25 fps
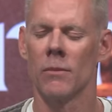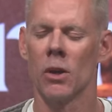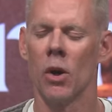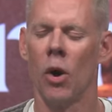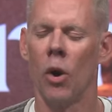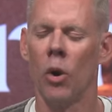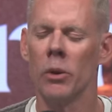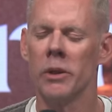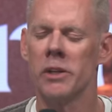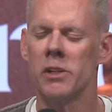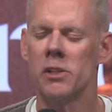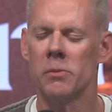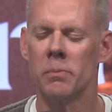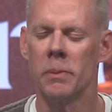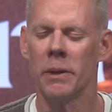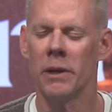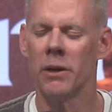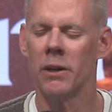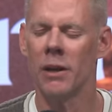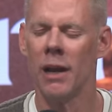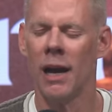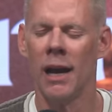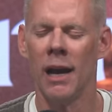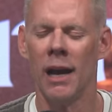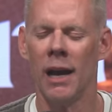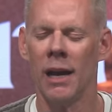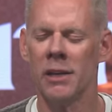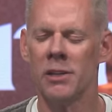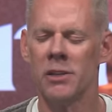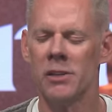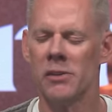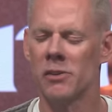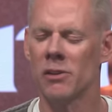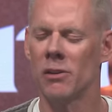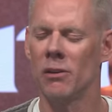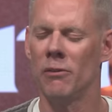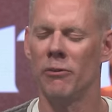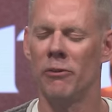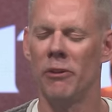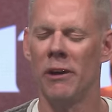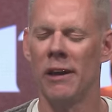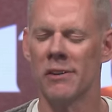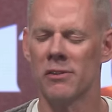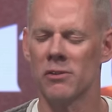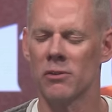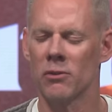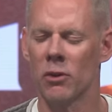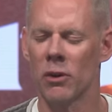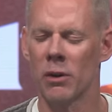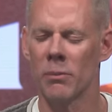Holy Spirit, I, I just
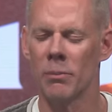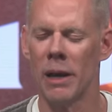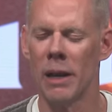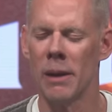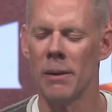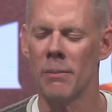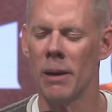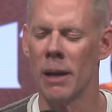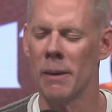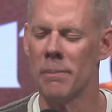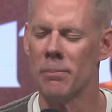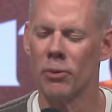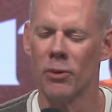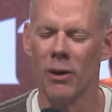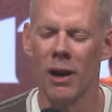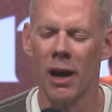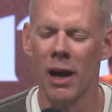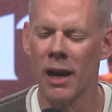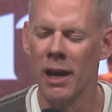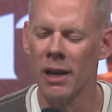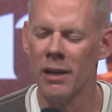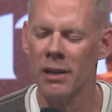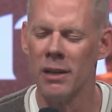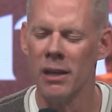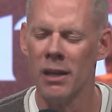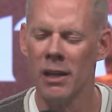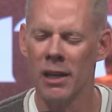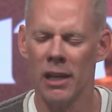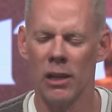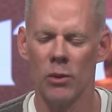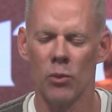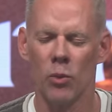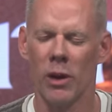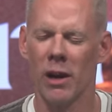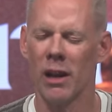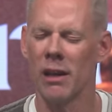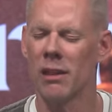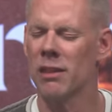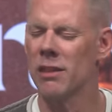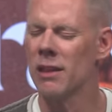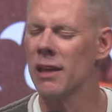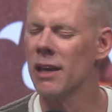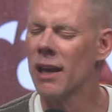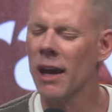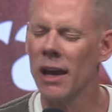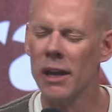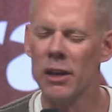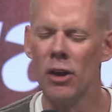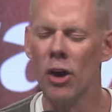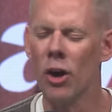confess, Lord, my, my pride in what I
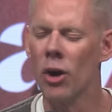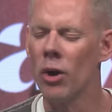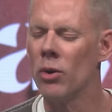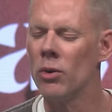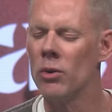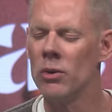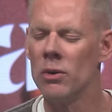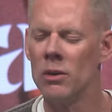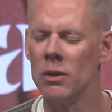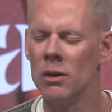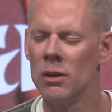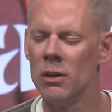think I know,